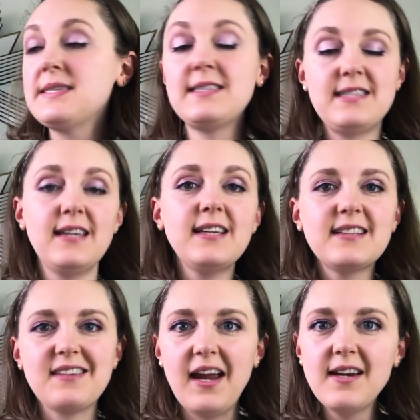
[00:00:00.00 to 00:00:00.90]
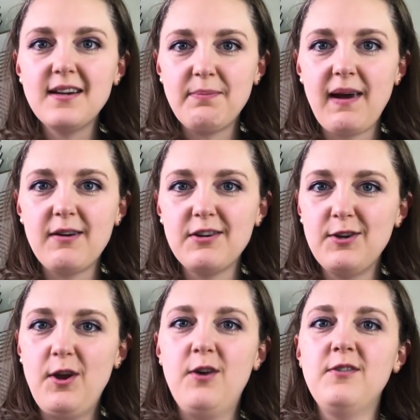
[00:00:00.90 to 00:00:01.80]
still excited about,
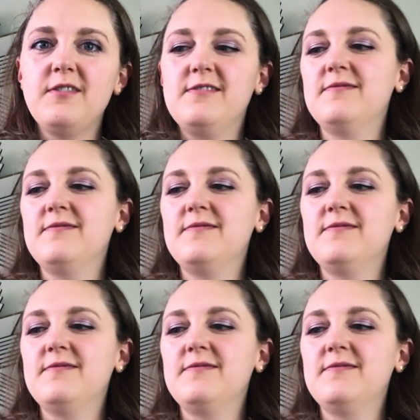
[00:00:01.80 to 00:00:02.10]
you know,